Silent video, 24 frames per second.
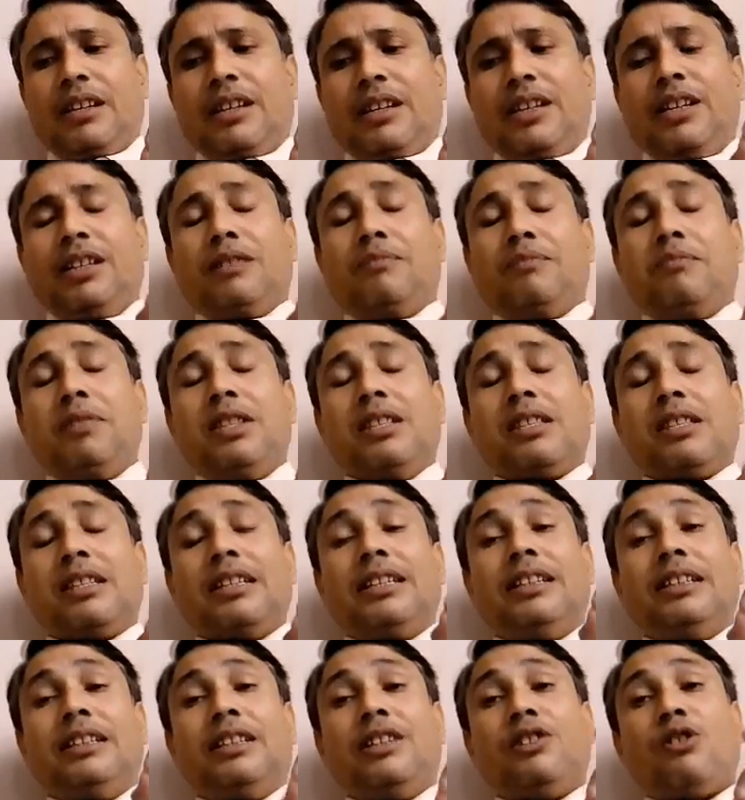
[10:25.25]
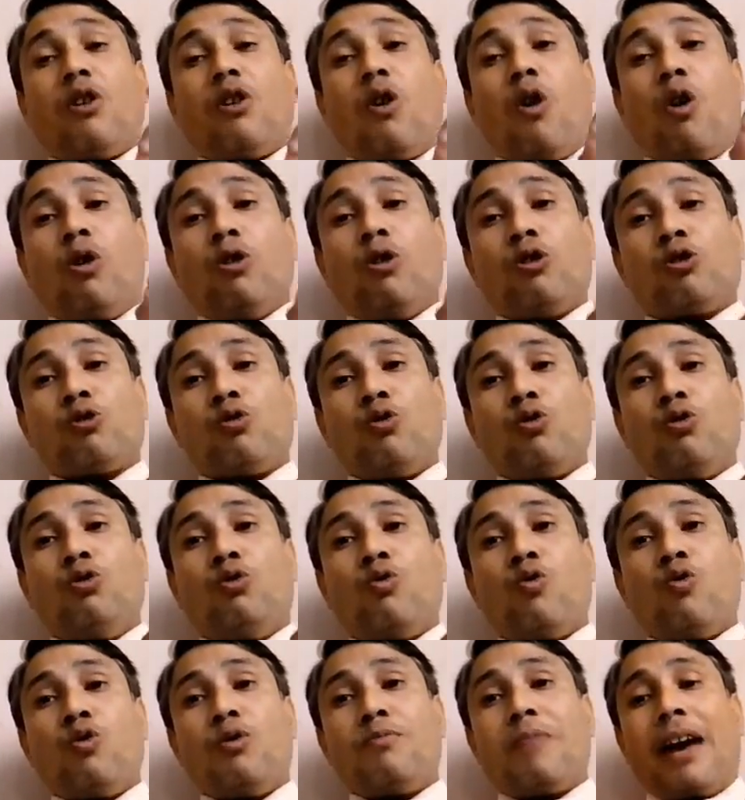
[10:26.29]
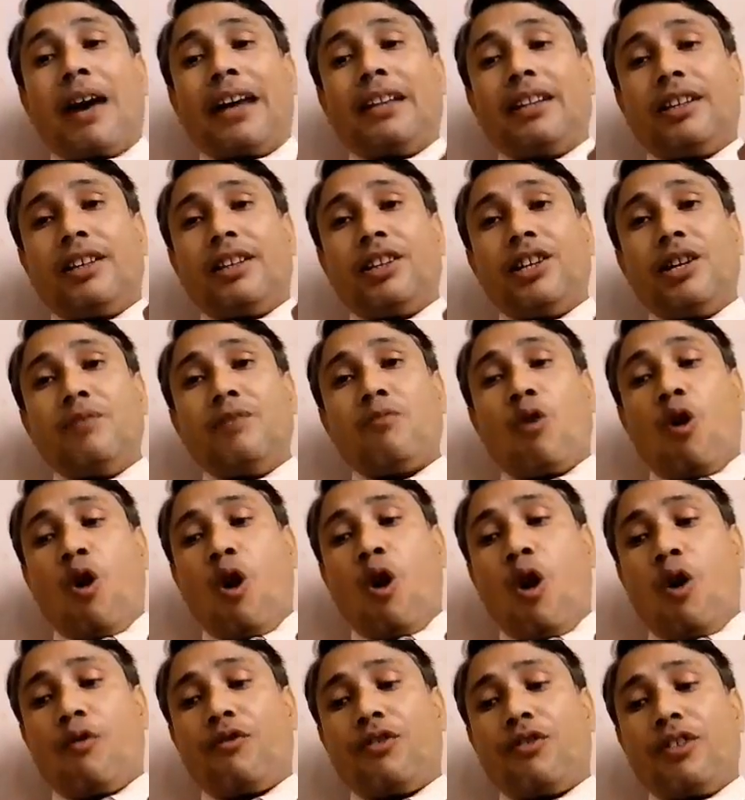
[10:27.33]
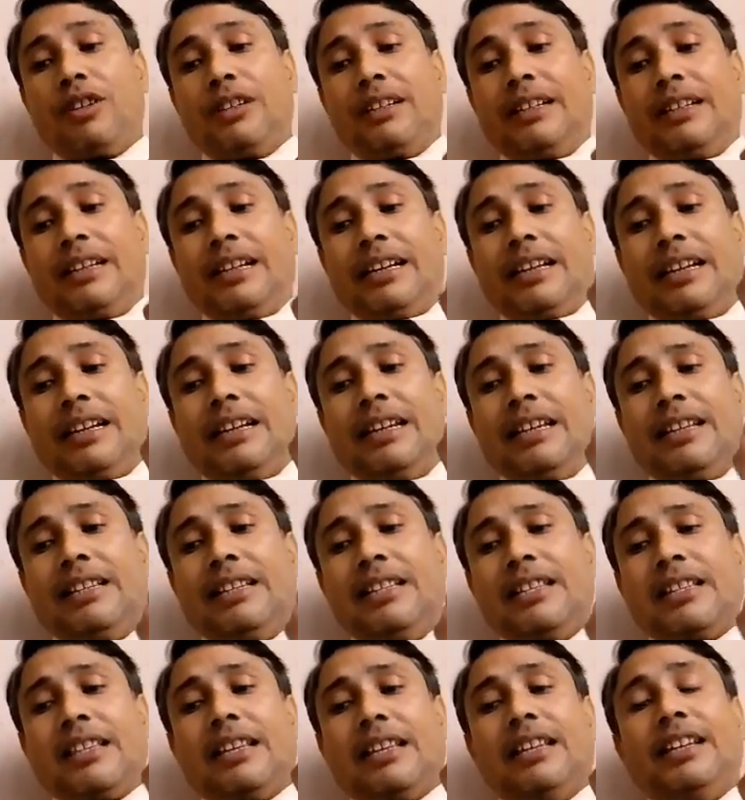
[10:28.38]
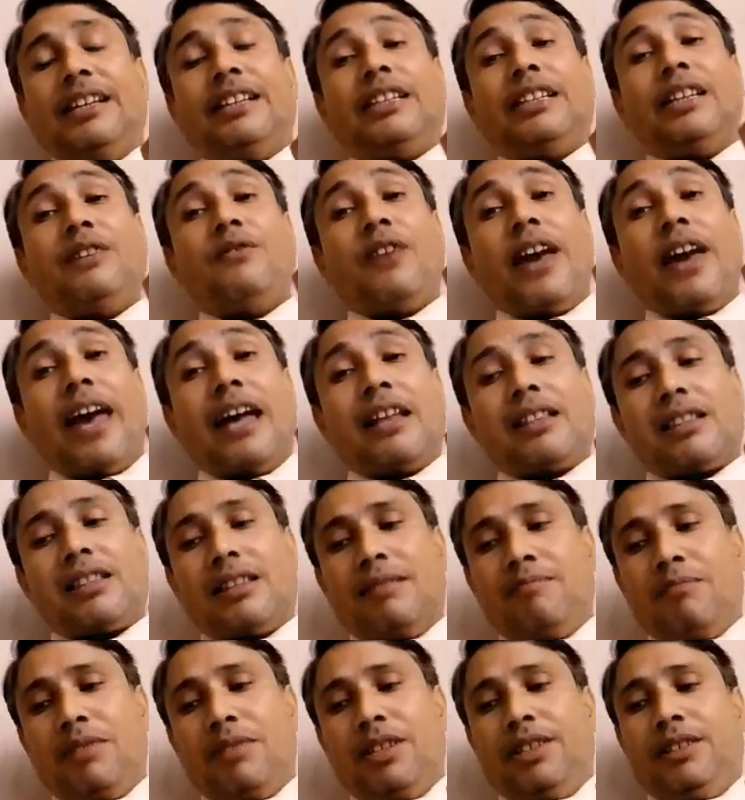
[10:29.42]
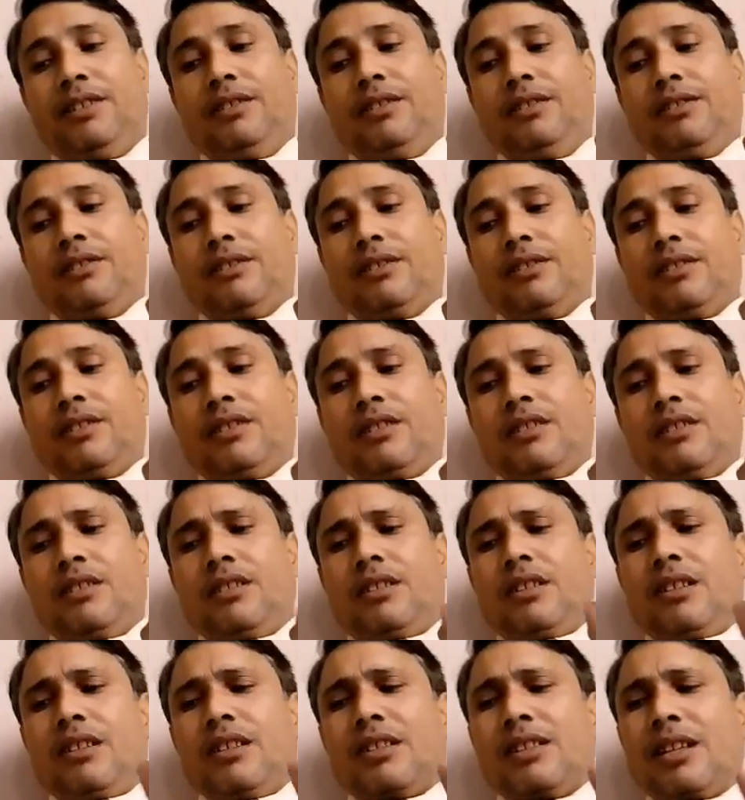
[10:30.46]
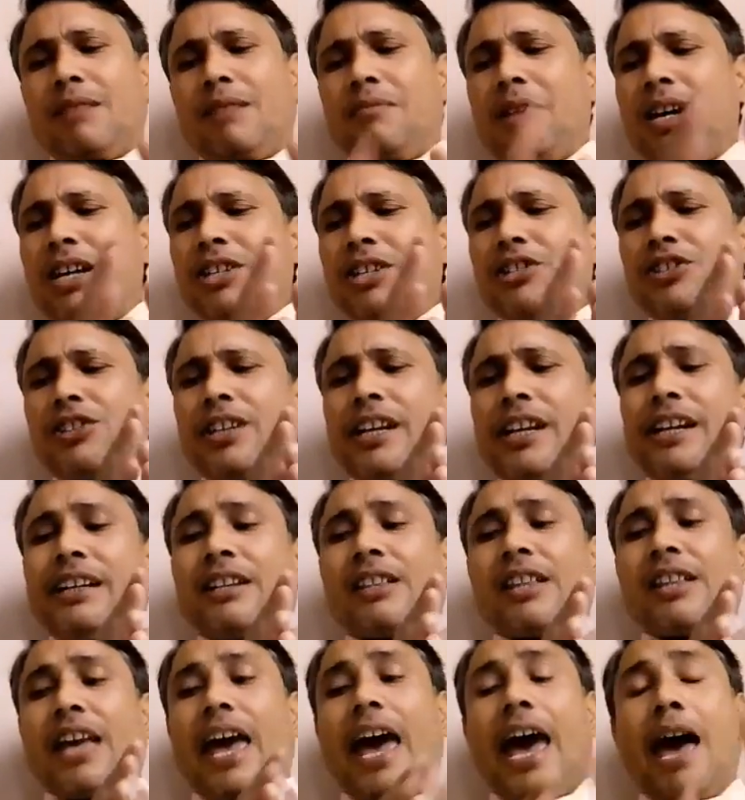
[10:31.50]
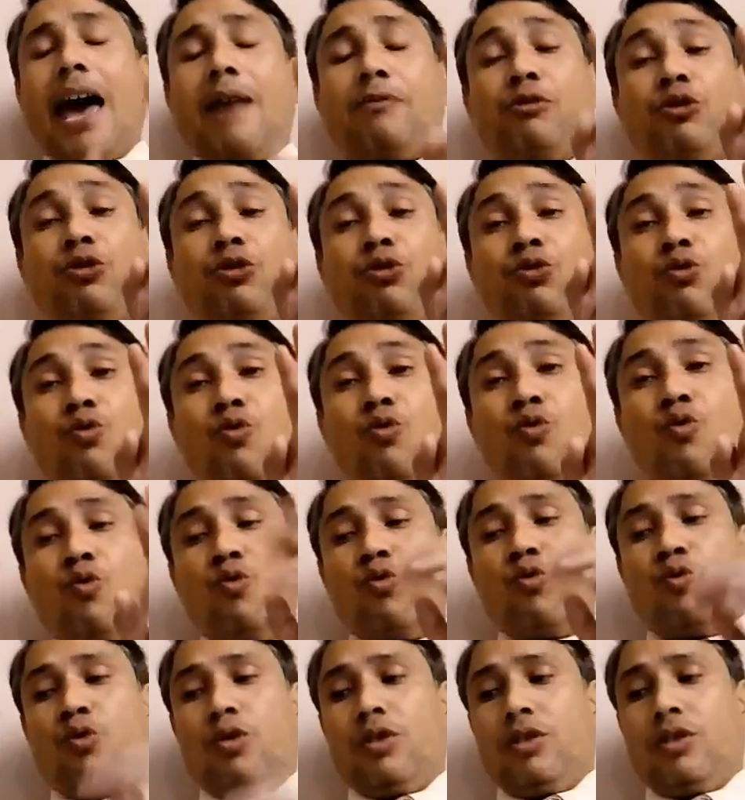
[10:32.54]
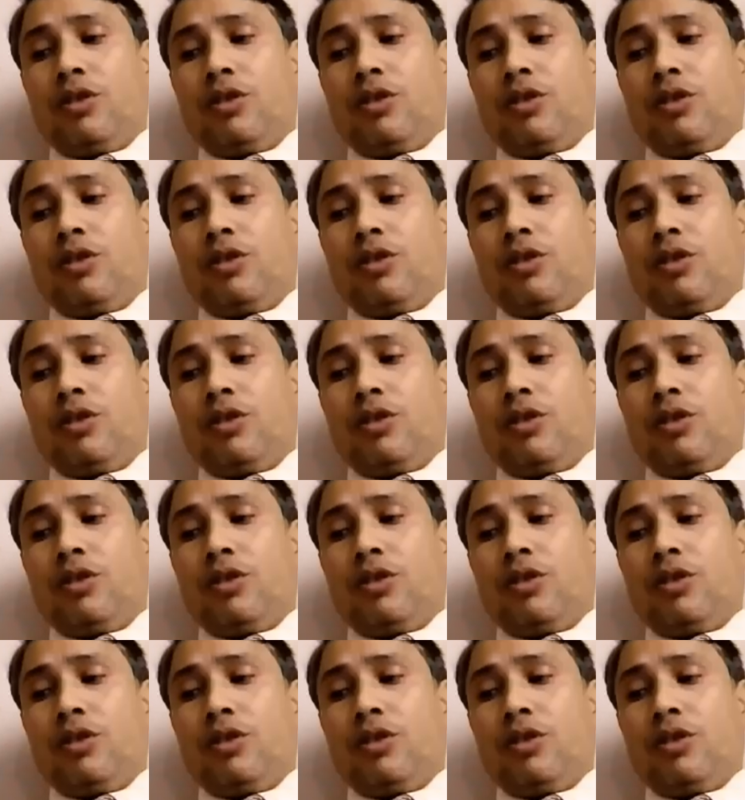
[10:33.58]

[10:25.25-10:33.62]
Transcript: It means it is also known by the name of Legislative Assembly. Some states have two